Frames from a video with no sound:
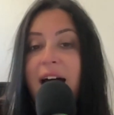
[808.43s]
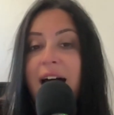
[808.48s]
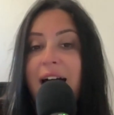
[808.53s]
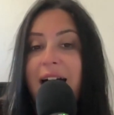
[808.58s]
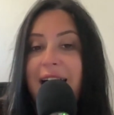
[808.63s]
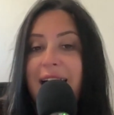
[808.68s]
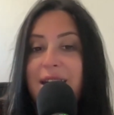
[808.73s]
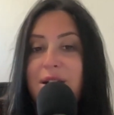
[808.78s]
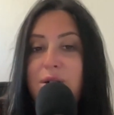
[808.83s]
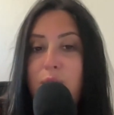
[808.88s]

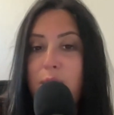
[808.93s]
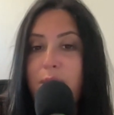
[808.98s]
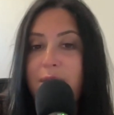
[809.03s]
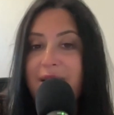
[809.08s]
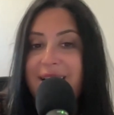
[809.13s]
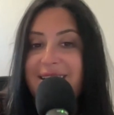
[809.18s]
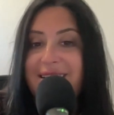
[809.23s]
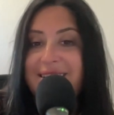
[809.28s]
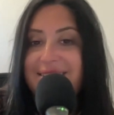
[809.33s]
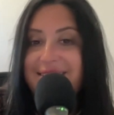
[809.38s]
and
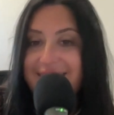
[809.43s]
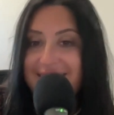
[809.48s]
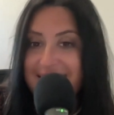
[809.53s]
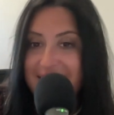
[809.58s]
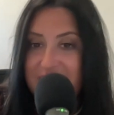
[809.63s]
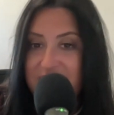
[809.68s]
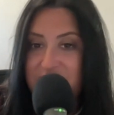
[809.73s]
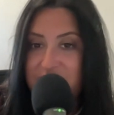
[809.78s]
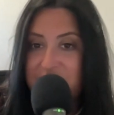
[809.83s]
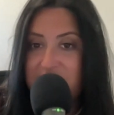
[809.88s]

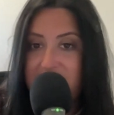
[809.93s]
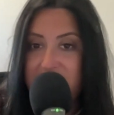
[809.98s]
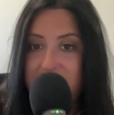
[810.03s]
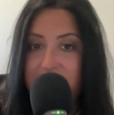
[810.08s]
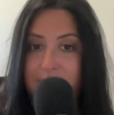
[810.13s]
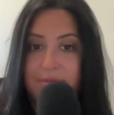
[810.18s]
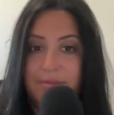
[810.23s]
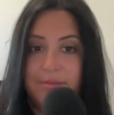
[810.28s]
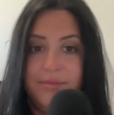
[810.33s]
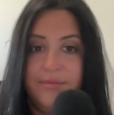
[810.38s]

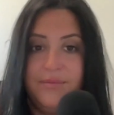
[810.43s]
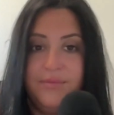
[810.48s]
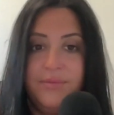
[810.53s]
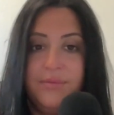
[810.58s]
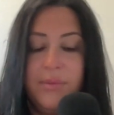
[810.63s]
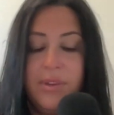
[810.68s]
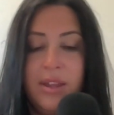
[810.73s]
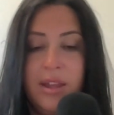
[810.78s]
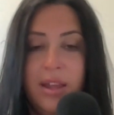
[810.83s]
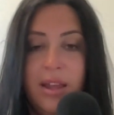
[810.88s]
organization.
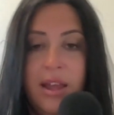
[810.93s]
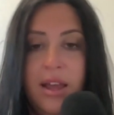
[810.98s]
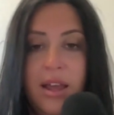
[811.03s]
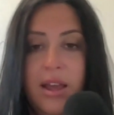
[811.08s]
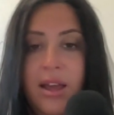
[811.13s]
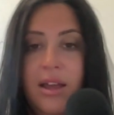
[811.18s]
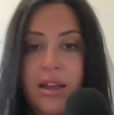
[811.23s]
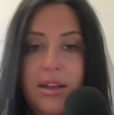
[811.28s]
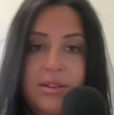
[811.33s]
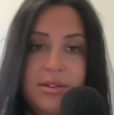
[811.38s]

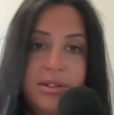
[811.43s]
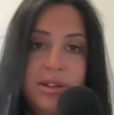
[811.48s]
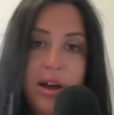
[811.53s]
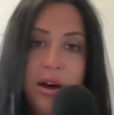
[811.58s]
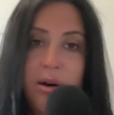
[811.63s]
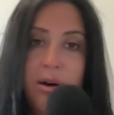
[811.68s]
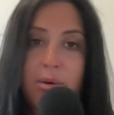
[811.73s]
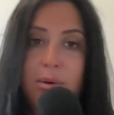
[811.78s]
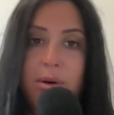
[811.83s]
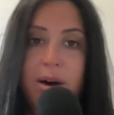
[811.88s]

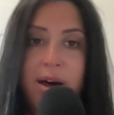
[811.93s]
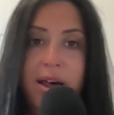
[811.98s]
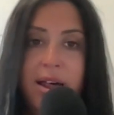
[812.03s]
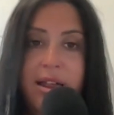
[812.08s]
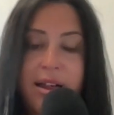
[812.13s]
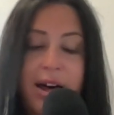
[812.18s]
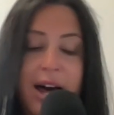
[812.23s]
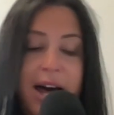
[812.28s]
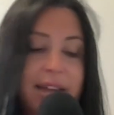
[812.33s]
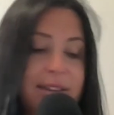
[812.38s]
So
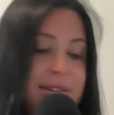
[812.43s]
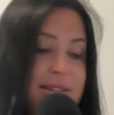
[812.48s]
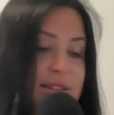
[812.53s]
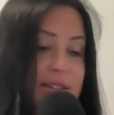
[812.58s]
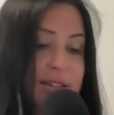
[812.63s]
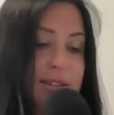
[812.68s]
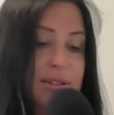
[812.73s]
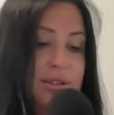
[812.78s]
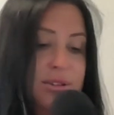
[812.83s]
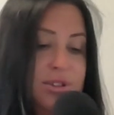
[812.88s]

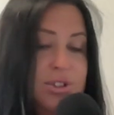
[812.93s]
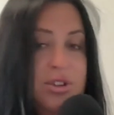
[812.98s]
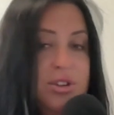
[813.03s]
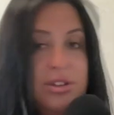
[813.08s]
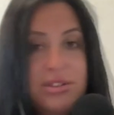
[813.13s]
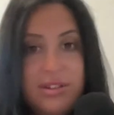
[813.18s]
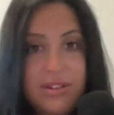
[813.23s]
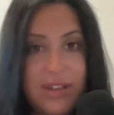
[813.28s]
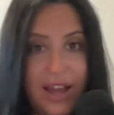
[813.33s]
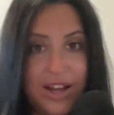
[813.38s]
let's
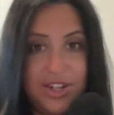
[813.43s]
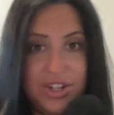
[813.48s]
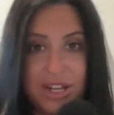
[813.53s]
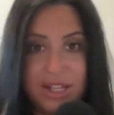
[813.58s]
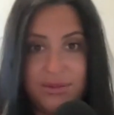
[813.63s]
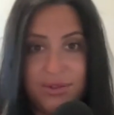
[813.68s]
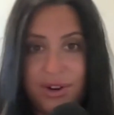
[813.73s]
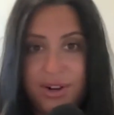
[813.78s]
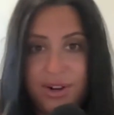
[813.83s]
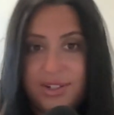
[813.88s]
just
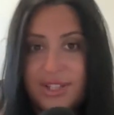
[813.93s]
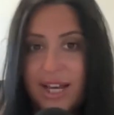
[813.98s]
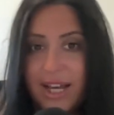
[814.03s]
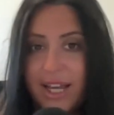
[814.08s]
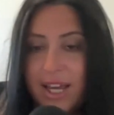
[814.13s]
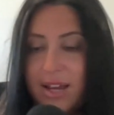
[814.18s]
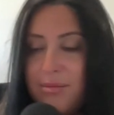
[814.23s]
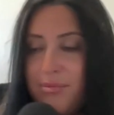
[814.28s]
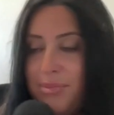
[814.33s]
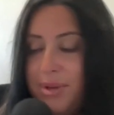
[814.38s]
digest for a
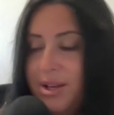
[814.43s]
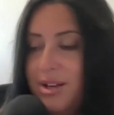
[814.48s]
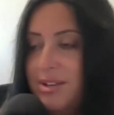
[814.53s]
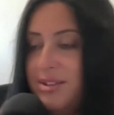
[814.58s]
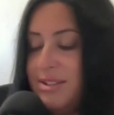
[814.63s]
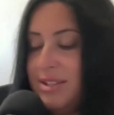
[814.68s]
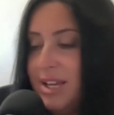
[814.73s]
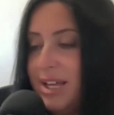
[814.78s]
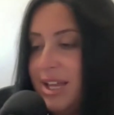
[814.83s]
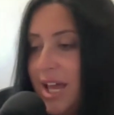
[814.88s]
second
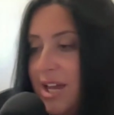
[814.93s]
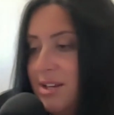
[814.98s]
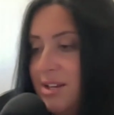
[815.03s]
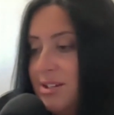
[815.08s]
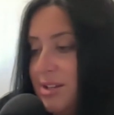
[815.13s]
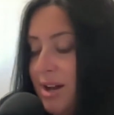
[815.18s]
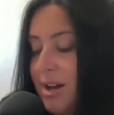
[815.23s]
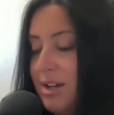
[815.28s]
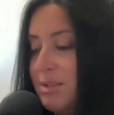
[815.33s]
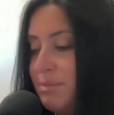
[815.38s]
because, again,
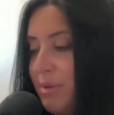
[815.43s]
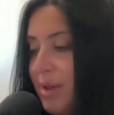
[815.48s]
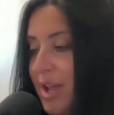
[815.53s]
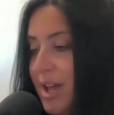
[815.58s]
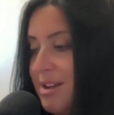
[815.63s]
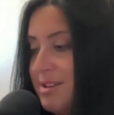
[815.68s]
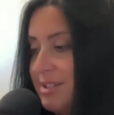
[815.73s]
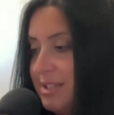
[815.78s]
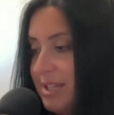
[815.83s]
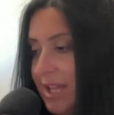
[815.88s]
Doug's
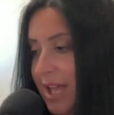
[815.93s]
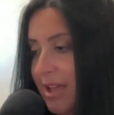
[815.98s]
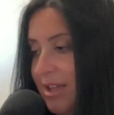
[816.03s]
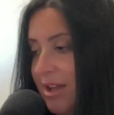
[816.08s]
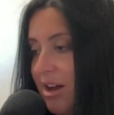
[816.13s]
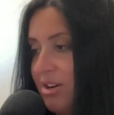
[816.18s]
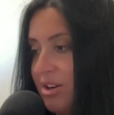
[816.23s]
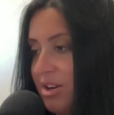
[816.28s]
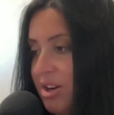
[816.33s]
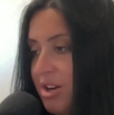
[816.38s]
plan is to get
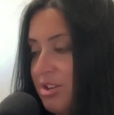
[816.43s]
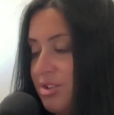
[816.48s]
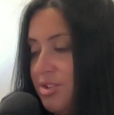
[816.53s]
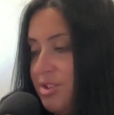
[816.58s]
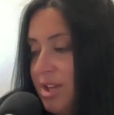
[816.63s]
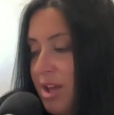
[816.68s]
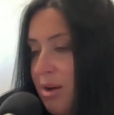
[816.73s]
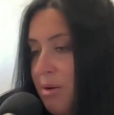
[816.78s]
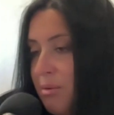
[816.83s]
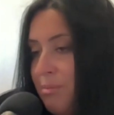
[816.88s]
younger.
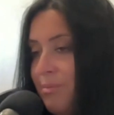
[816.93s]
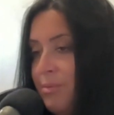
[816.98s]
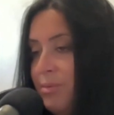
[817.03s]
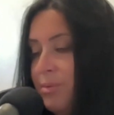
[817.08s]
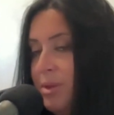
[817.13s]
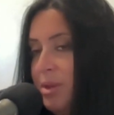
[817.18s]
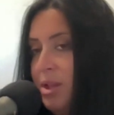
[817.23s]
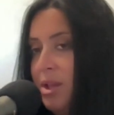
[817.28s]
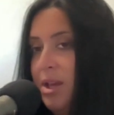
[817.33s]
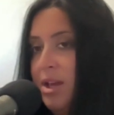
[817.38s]
So
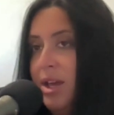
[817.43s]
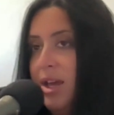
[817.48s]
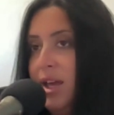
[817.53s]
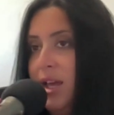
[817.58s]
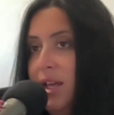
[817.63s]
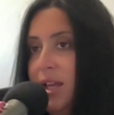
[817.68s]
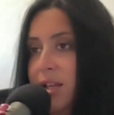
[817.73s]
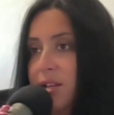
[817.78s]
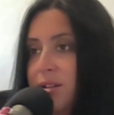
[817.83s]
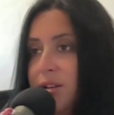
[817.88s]

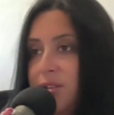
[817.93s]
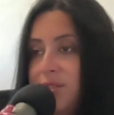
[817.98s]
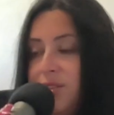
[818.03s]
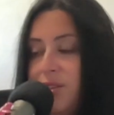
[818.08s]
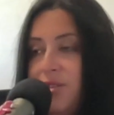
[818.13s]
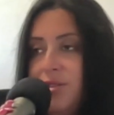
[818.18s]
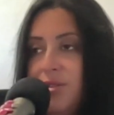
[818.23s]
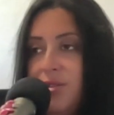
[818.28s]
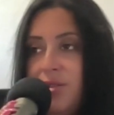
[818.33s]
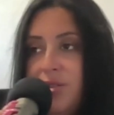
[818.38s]
he does
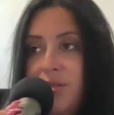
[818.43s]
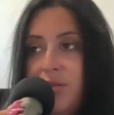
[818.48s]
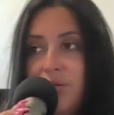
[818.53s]
this